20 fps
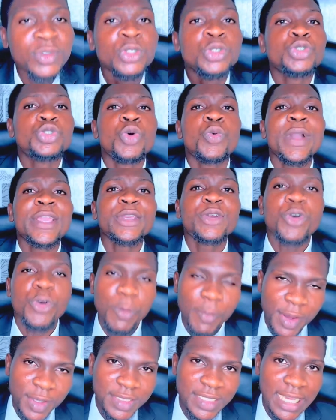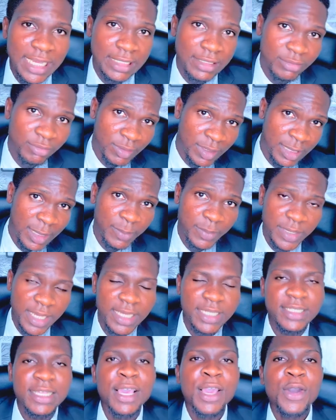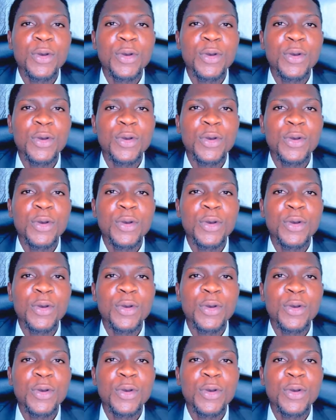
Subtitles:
So when you come outside, same sex,